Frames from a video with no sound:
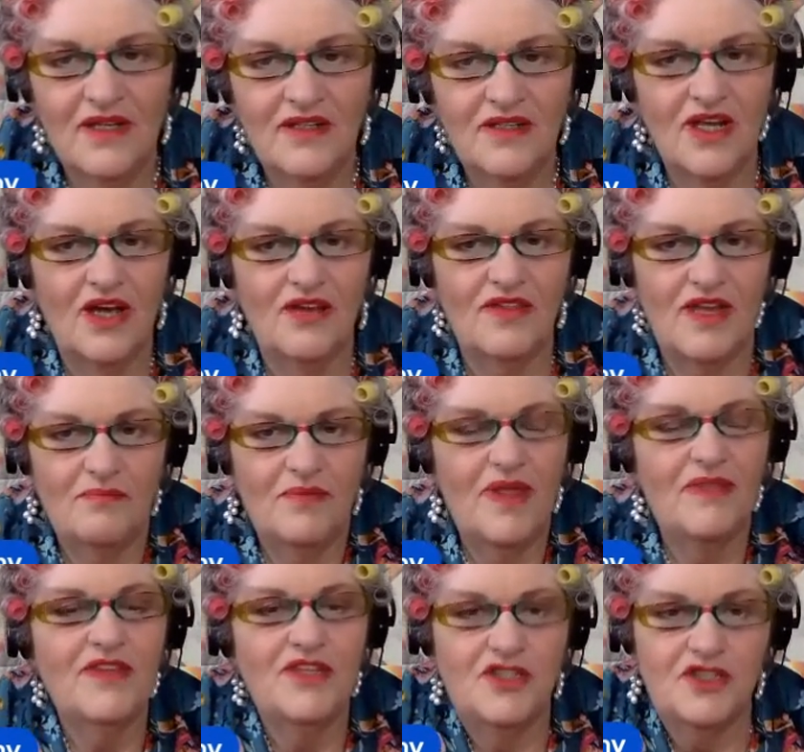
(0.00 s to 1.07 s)
No, that
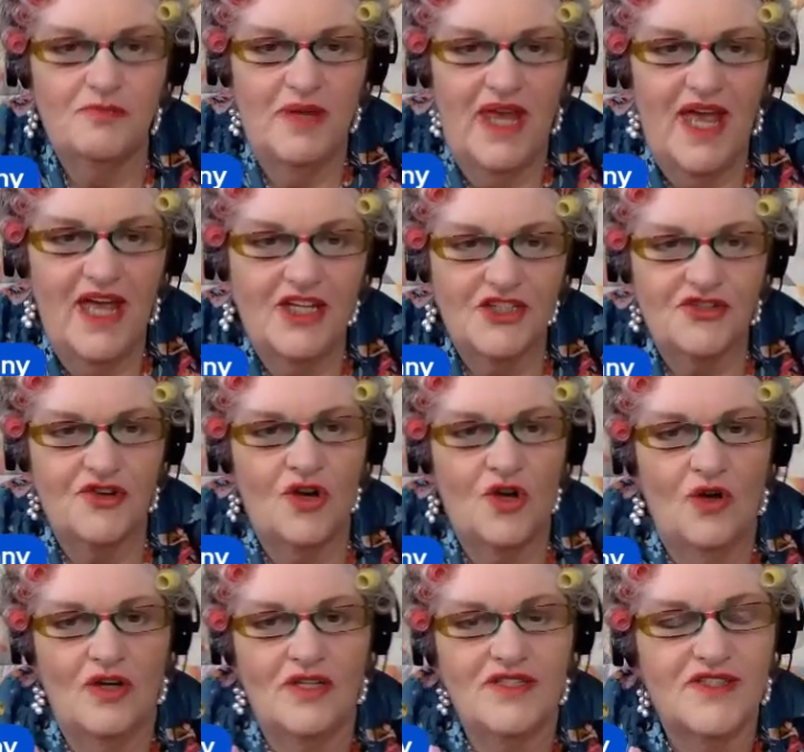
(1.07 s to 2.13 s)
you should be extra
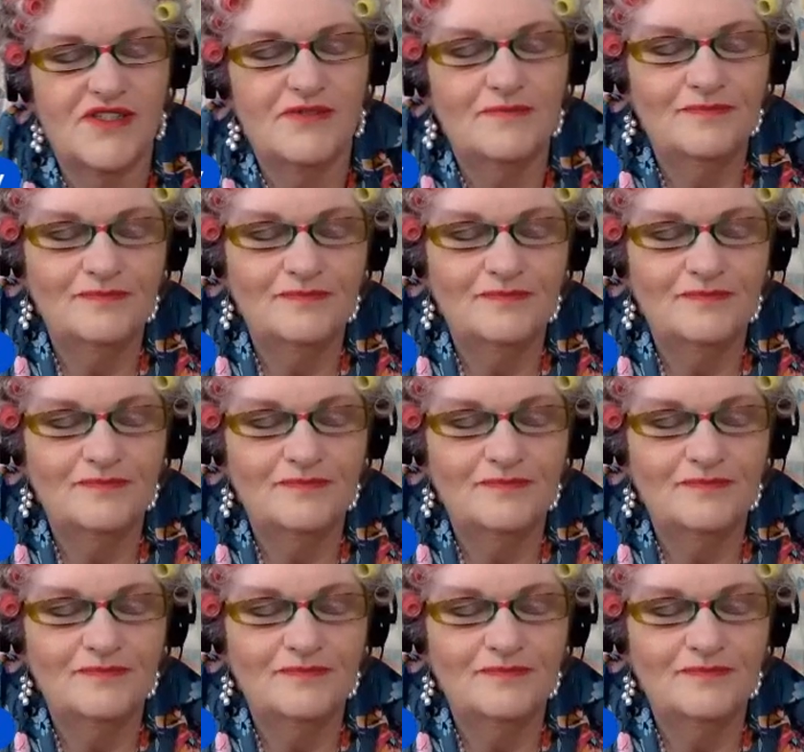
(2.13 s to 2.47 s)
nice.